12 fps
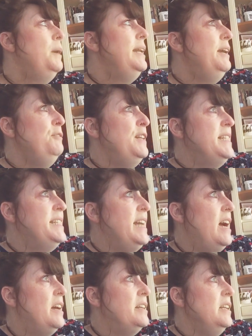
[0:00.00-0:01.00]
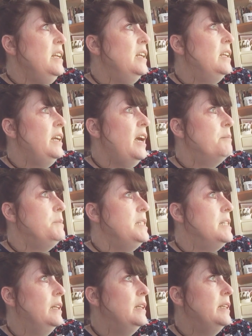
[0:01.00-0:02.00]
my lovely son
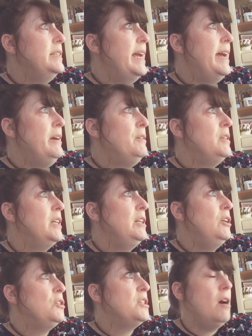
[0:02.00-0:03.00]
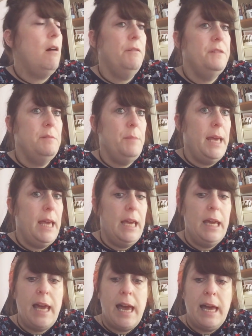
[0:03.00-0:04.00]
come down and looked after
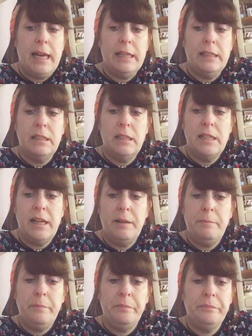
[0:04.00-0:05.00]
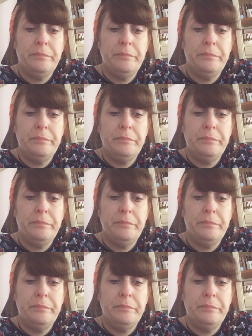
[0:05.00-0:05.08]
me and um,